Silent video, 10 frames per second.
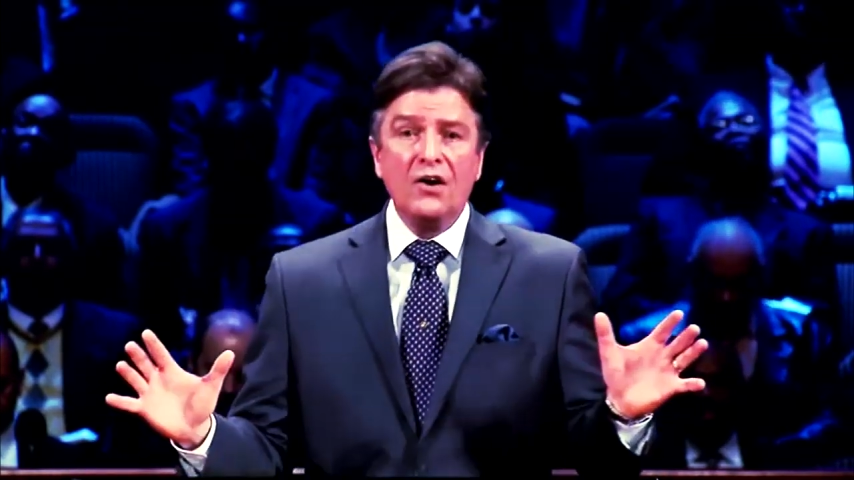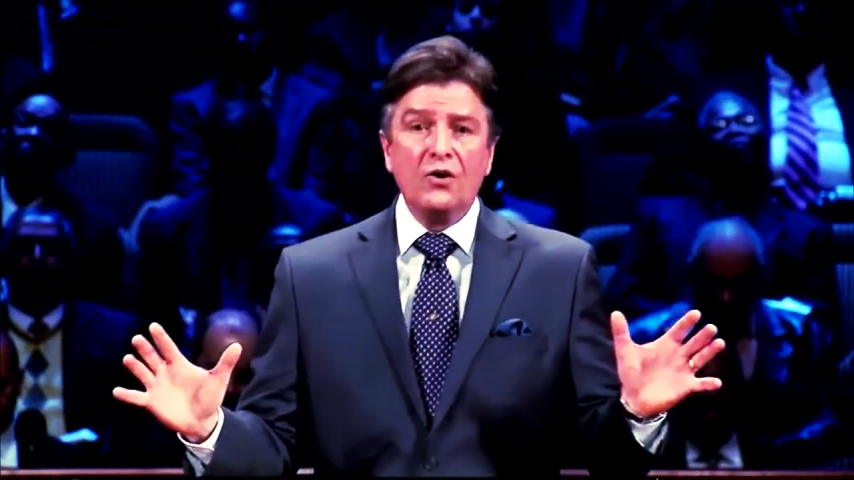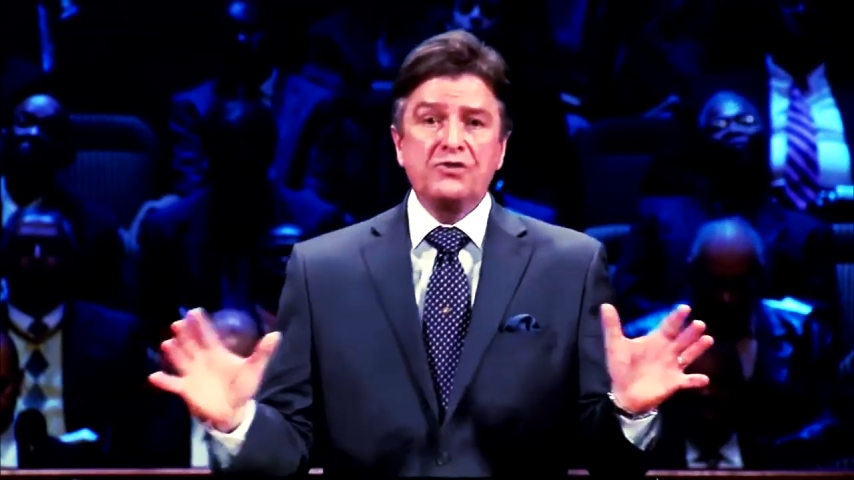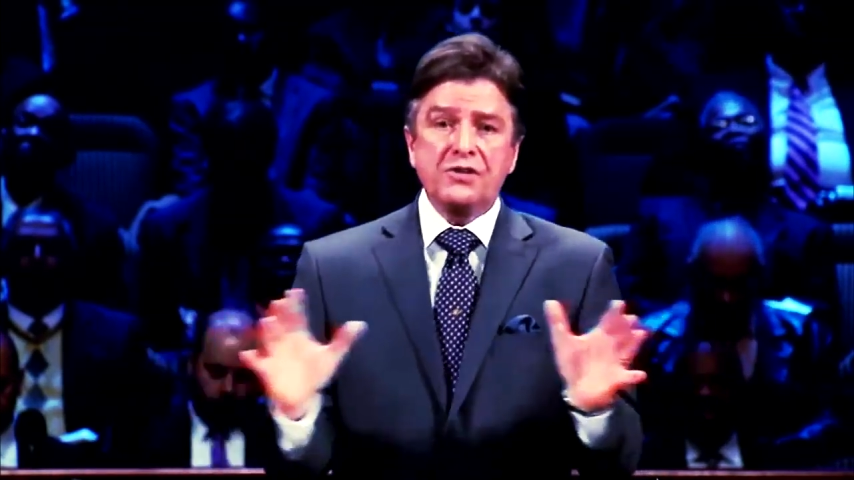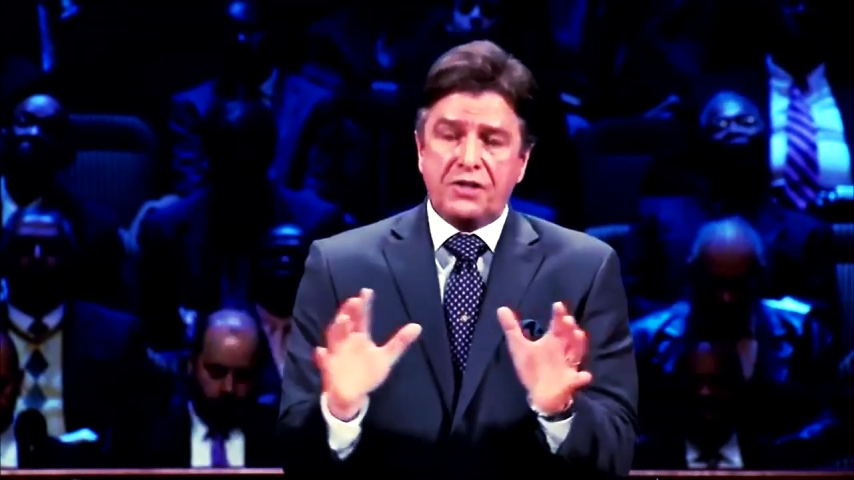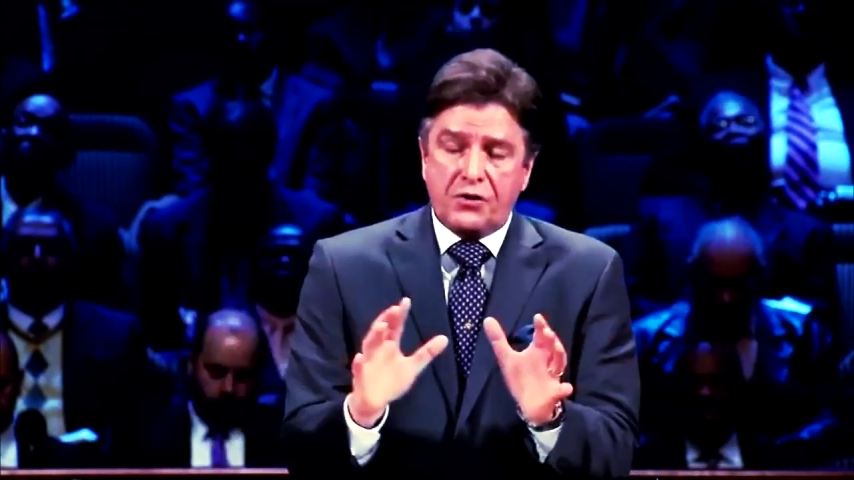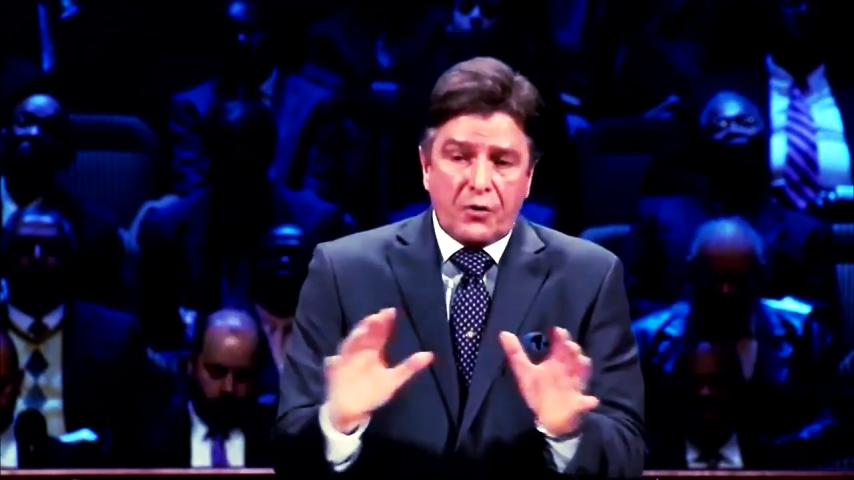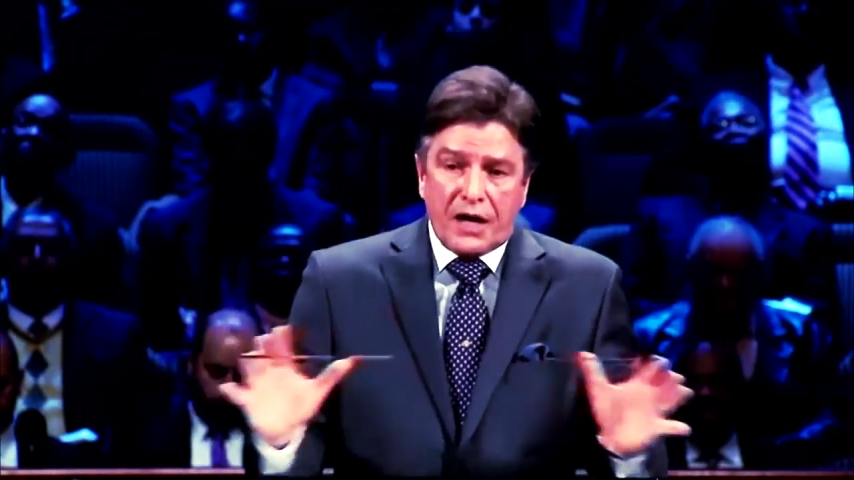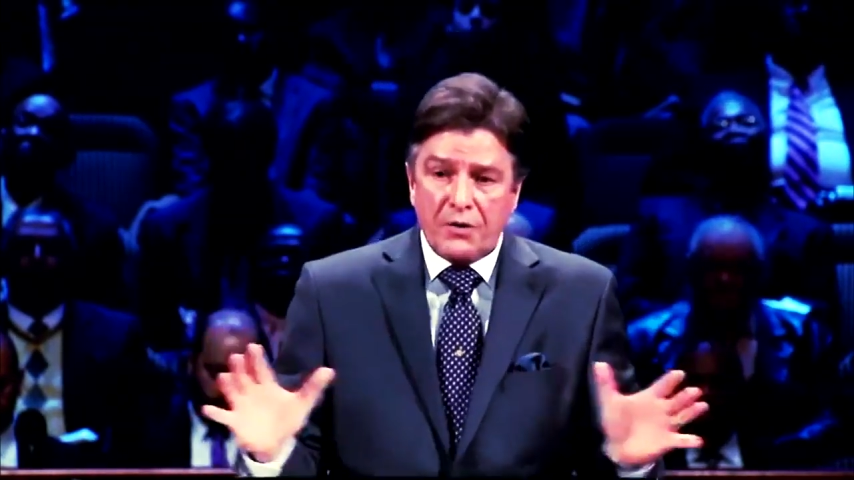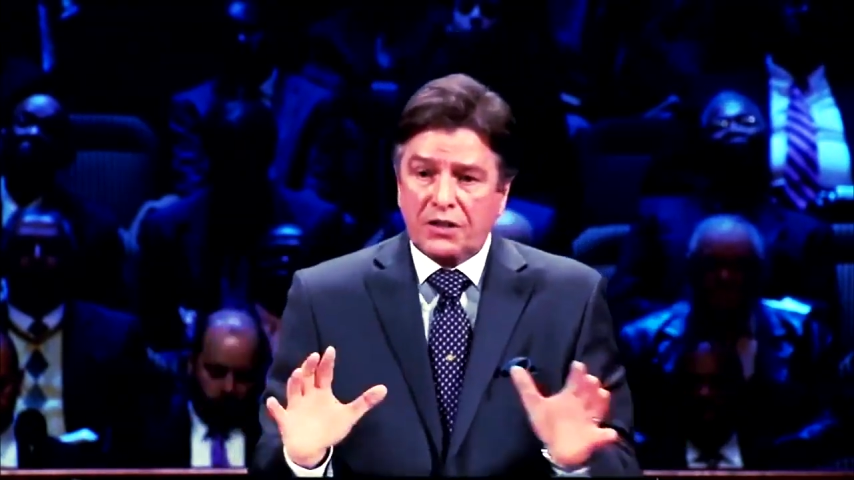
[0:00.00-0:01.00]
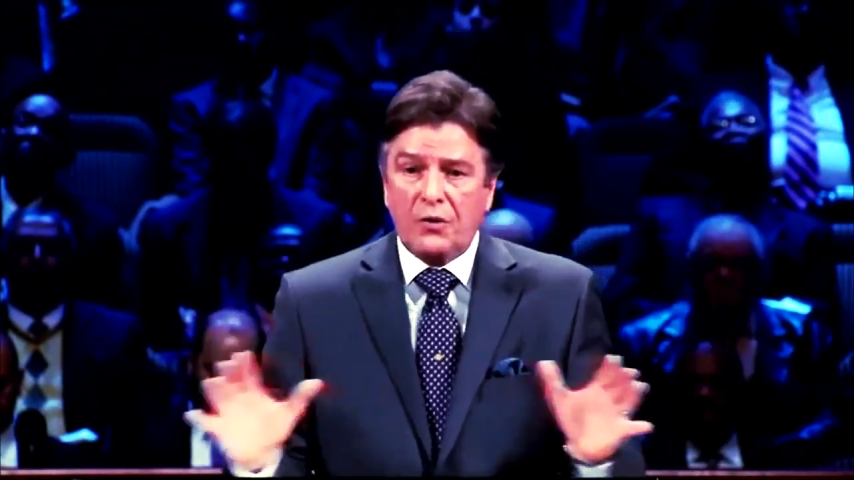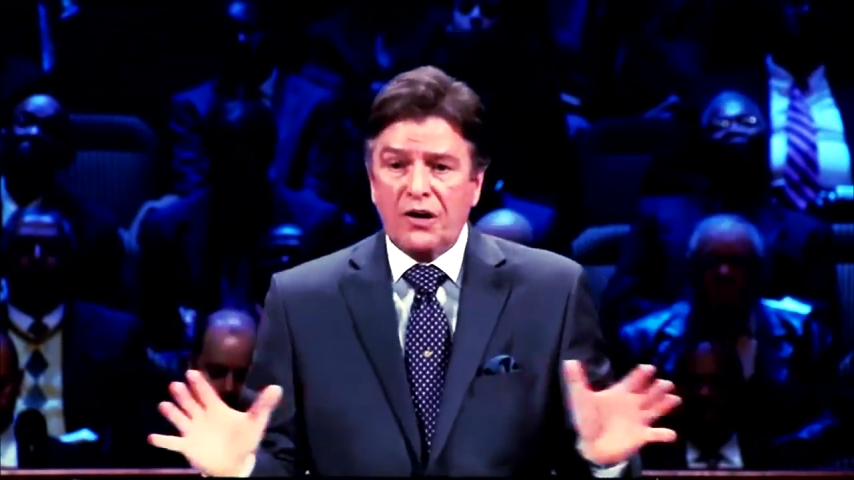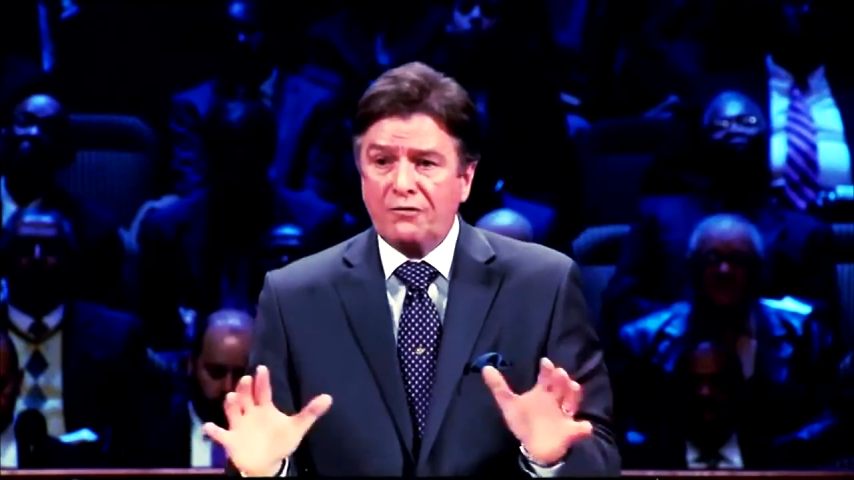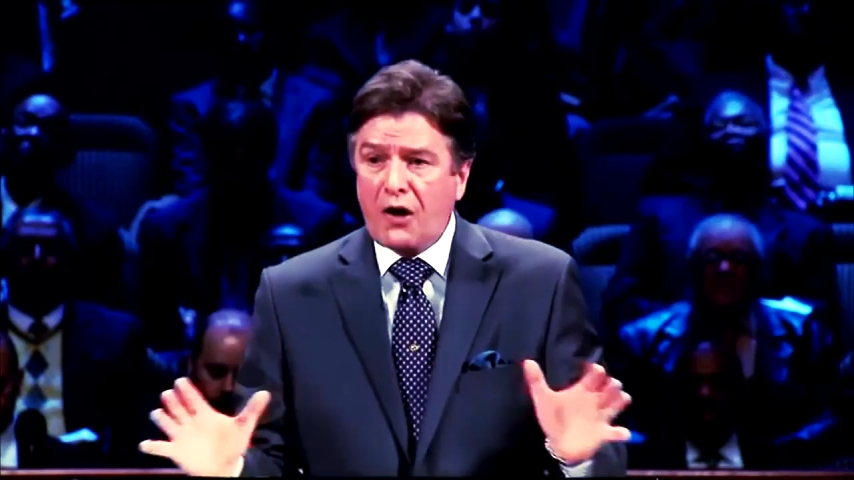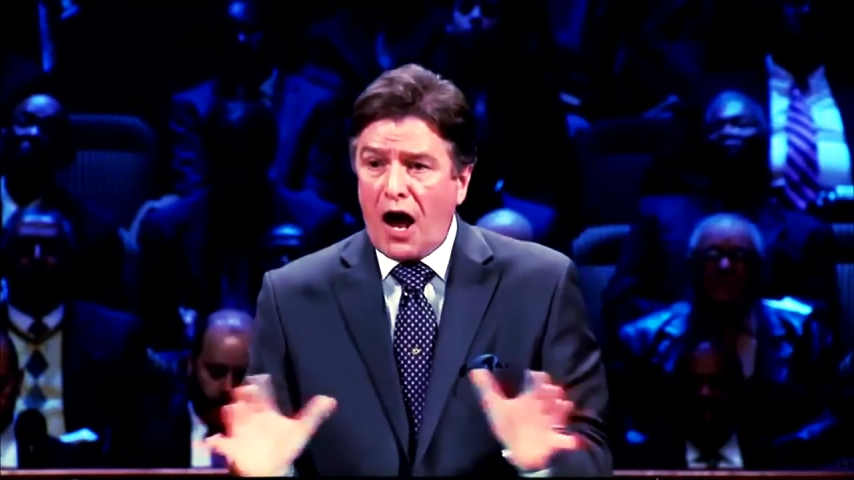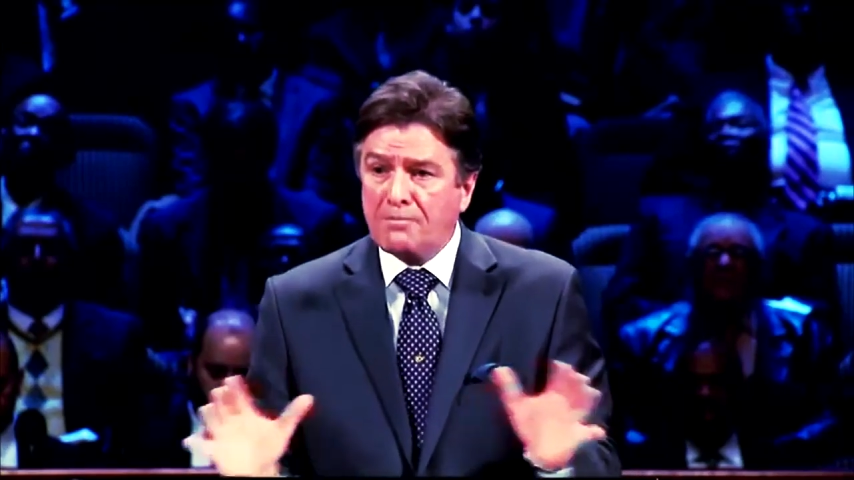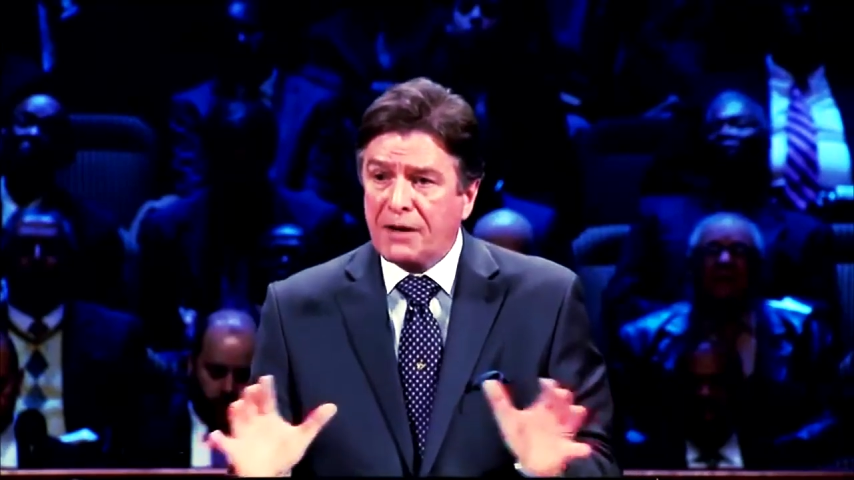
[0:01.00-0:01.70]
who just agree with the word of God